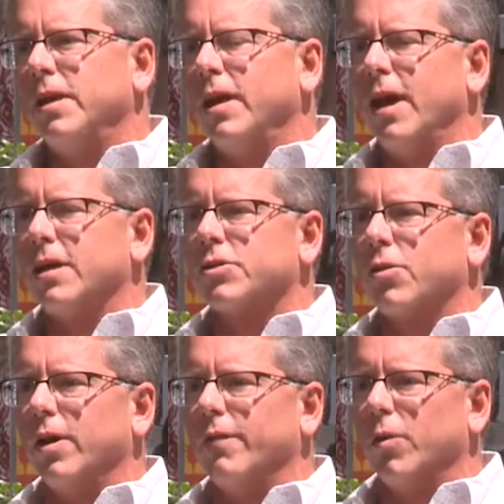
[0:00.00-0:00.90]
an
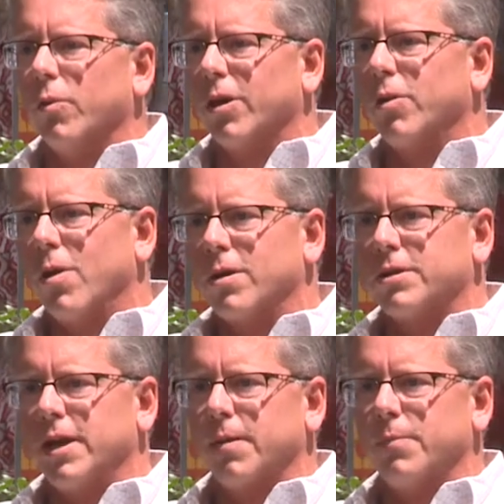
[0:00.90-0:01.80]
asteroid, if you really wanted to
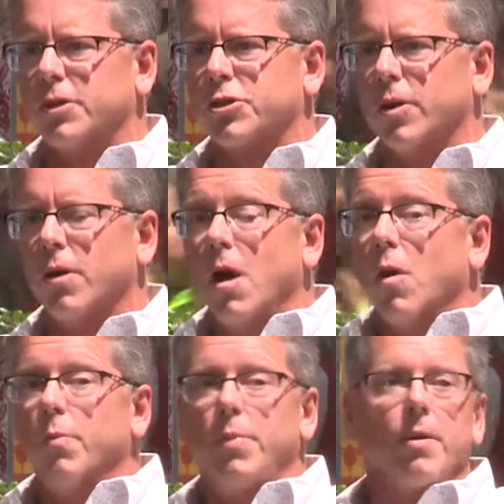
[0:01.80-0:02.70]
take a picture,
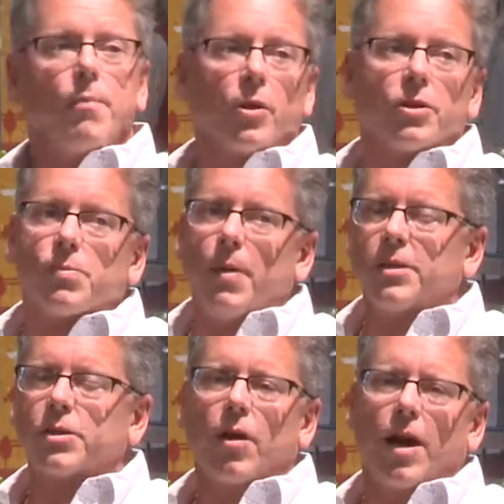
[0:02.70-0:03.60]
would be to build a
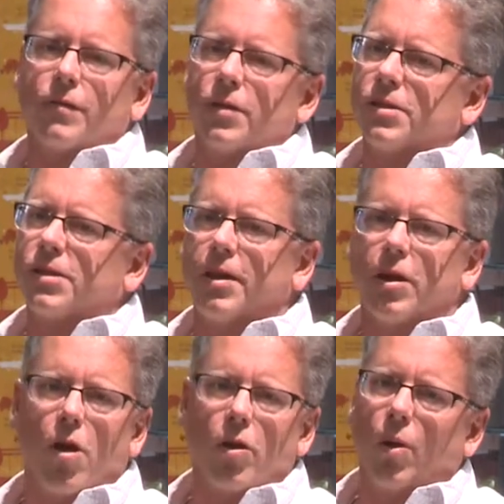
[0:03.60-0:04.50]
spacecraft and send
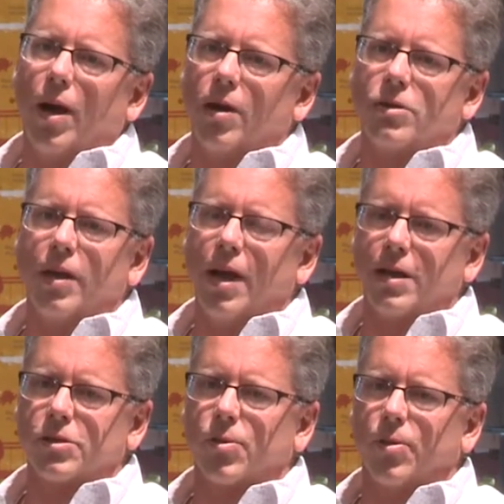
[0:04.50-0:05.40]
it all the way out to the
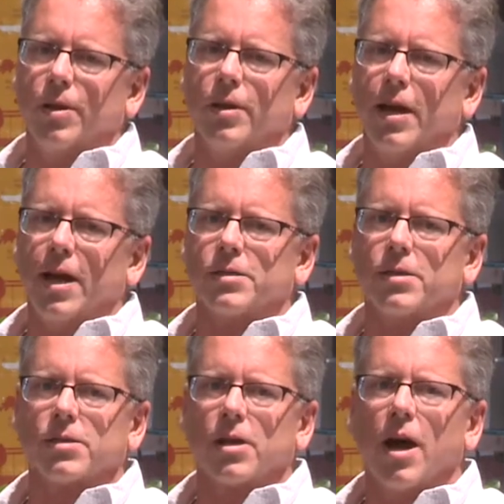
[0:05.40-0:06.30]
asteroid, and
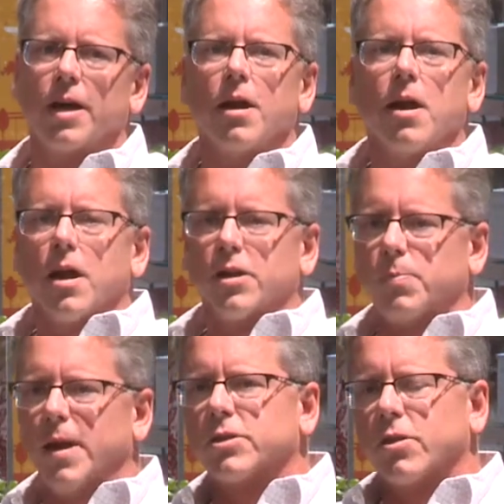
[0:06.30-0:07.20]
NASA's got a
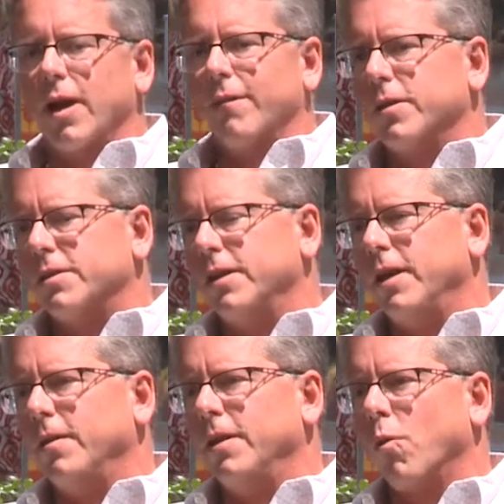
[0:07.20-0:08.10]
spacecraft that's
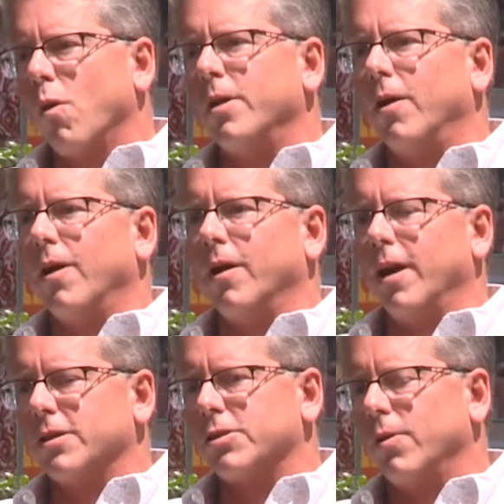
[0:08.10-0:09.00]
in orbit around an
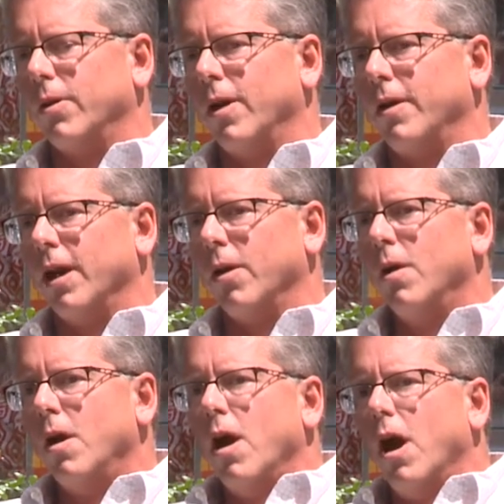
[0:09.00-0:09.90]
asteroid right now.
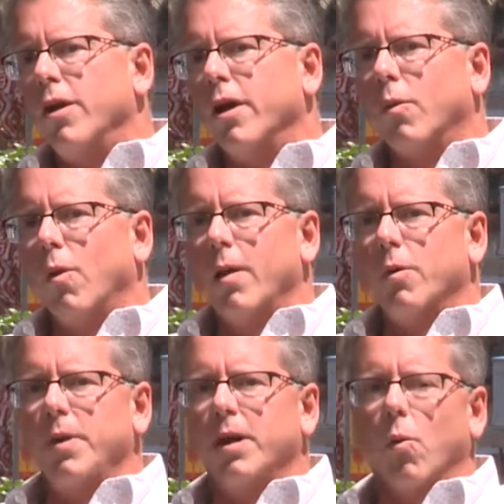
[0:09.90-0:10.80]
Another way
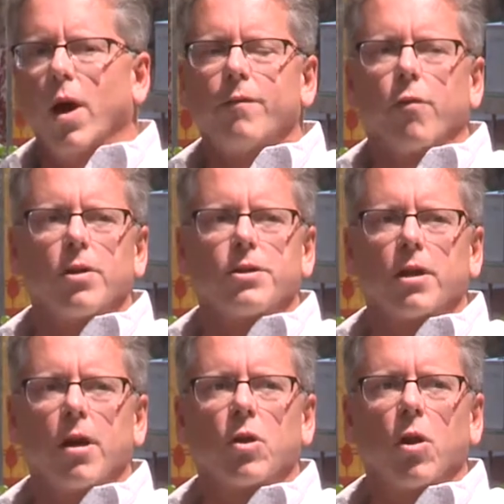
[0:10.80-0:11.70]
would be to wait for it to
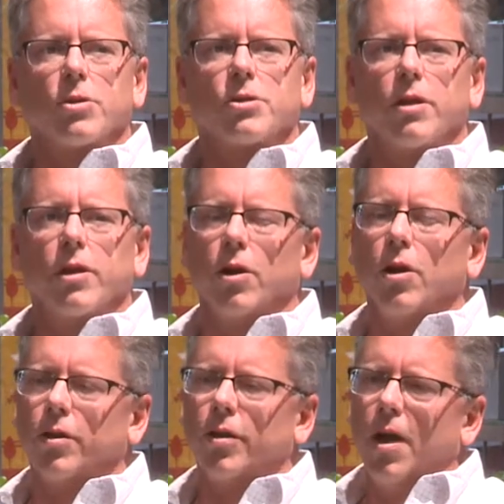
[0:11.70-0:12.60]
come close to the
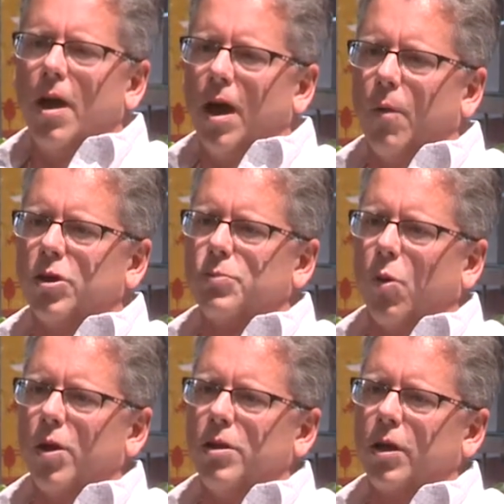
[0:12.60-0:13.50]
Earth, at which
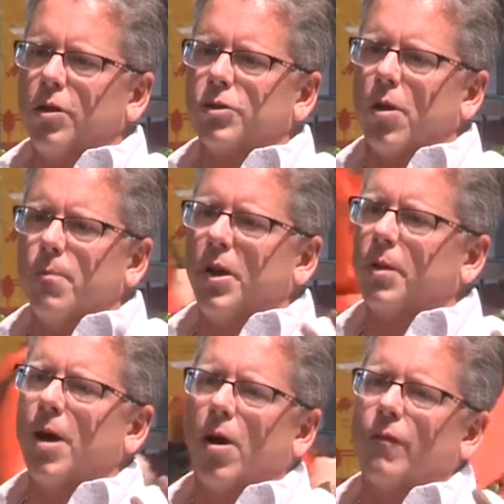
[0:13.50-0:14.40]
point you could use our
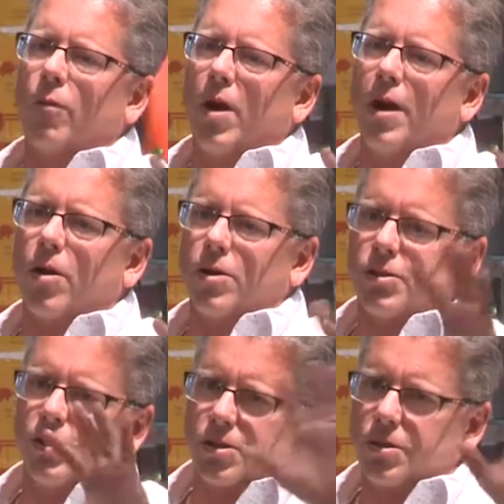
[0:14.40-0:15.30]
big powerful radar
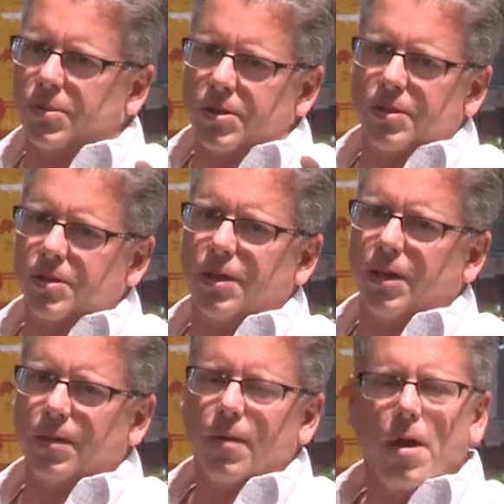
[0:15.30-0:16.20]
systems to see
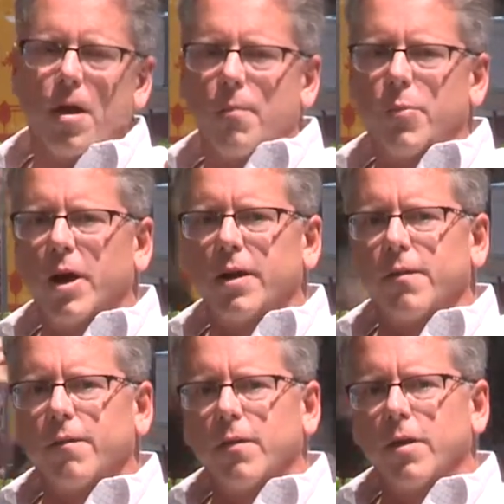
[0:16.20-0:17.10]
it.
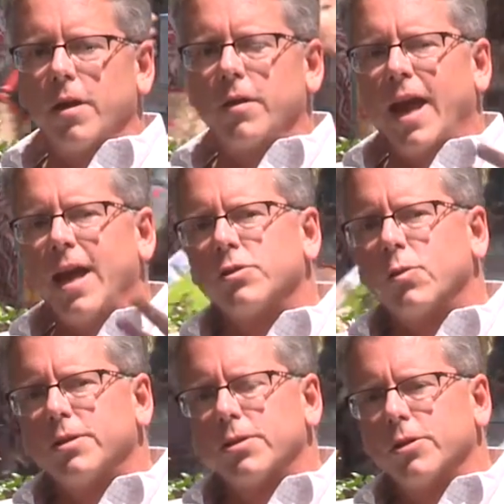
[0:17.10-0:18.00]
But in the
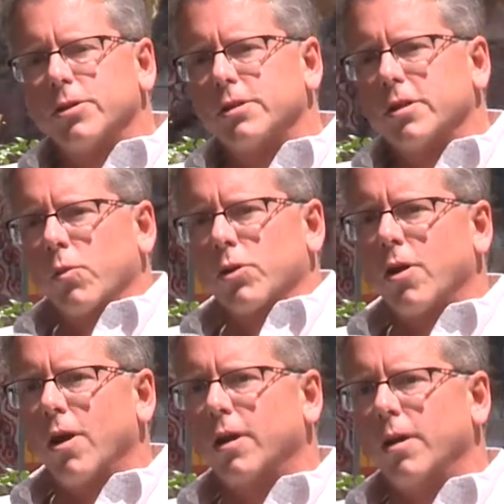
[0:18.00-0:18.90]
asteroid searches that we're
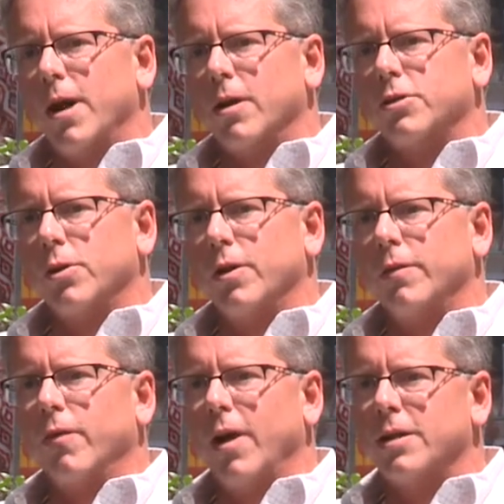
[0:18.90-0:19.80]
talking about doing
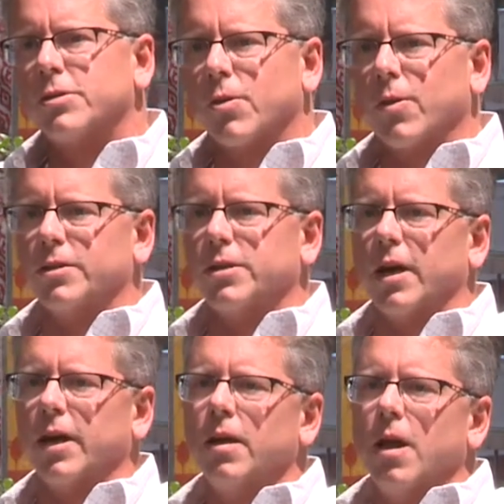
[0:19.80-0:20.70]
for Asteroid Day,